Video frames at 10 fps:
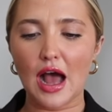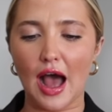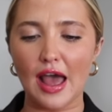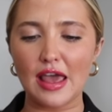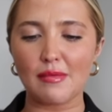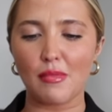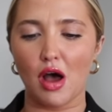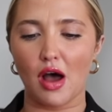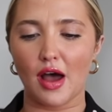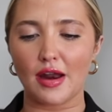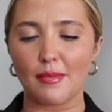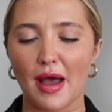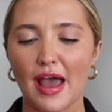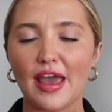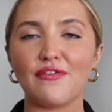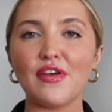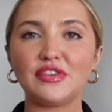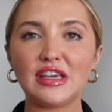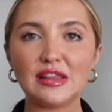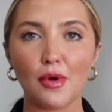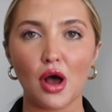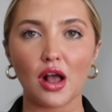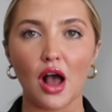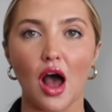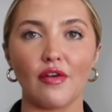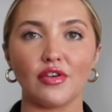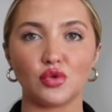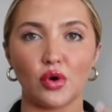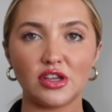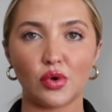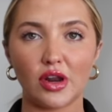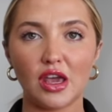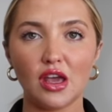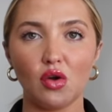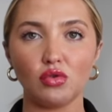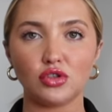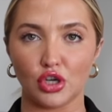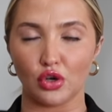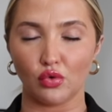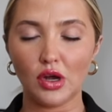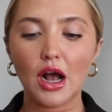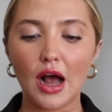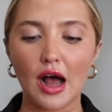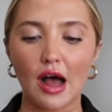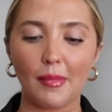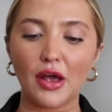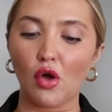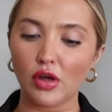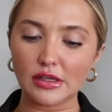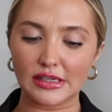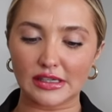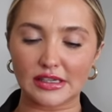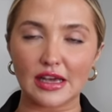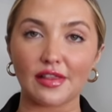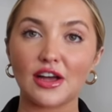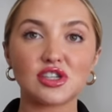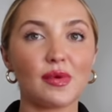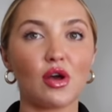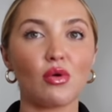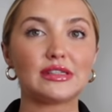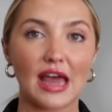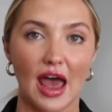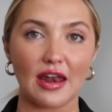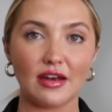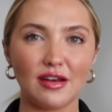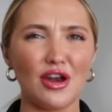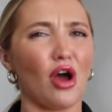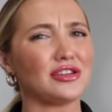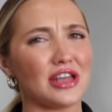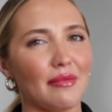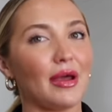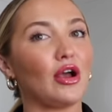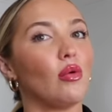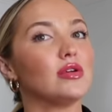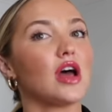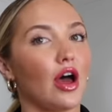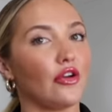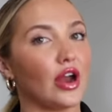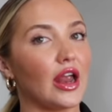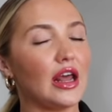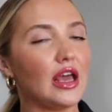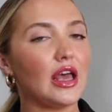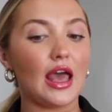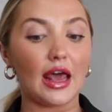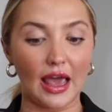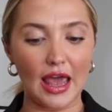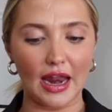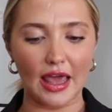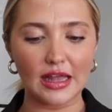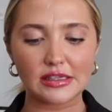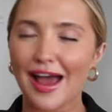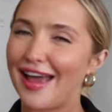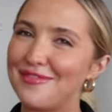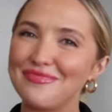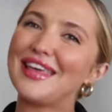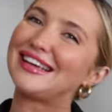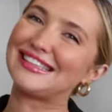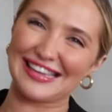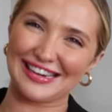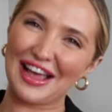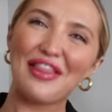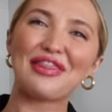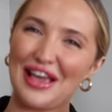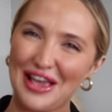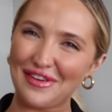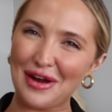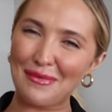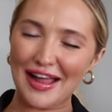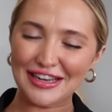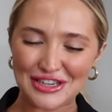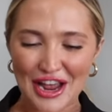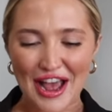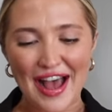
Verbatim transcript: I am on my 15th book of 2022. Uh, my goal is 60. Last year my goal was 10. Not 10, my goal was 100 and I hit it. I exceeded it, thank you very much.